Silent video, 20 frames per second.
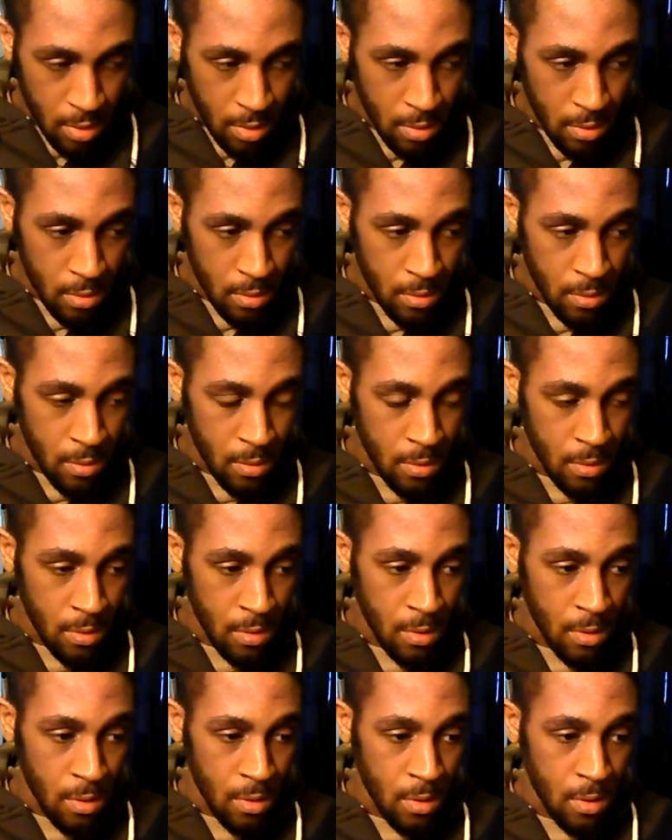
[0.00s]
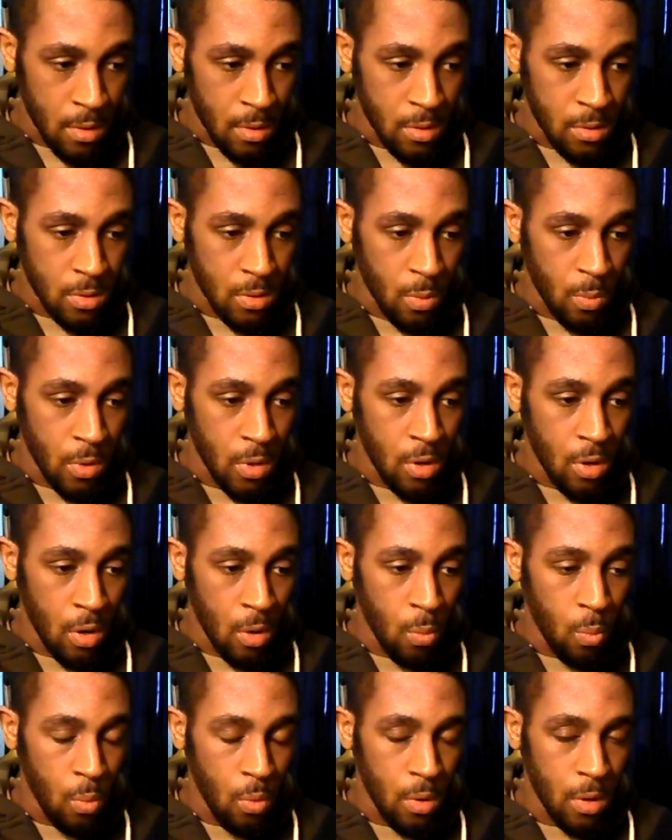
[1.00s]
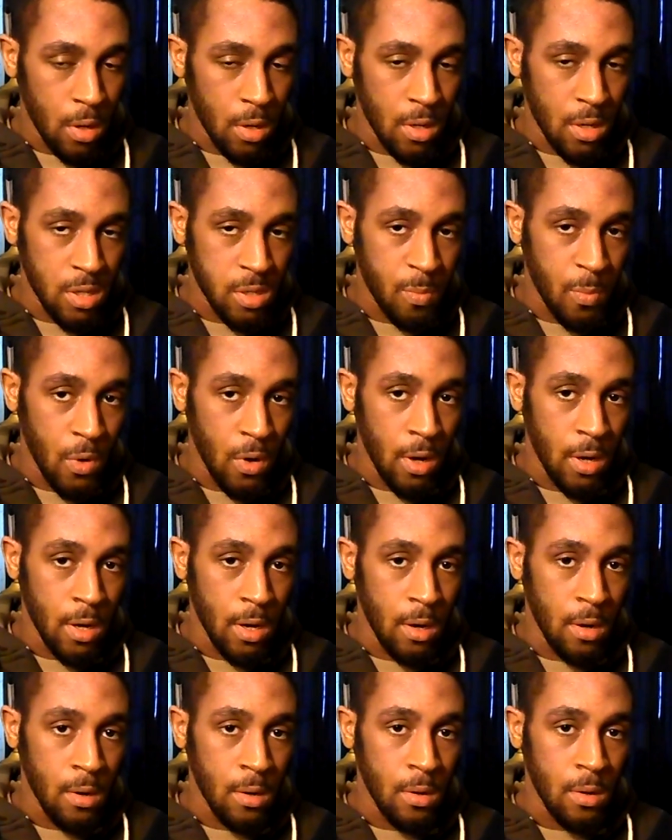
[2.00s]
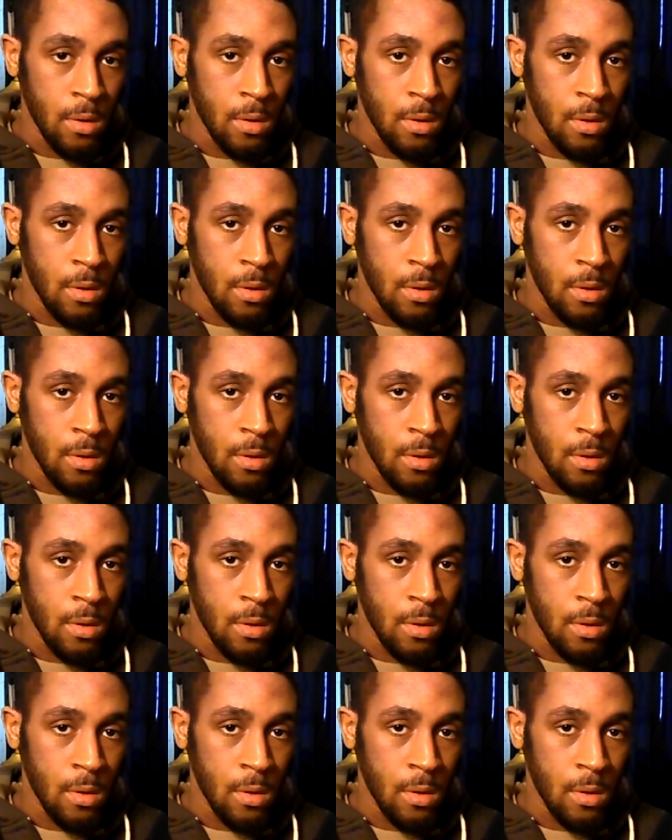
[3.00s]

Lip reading: You know? So we gotta walk in the Spirit now.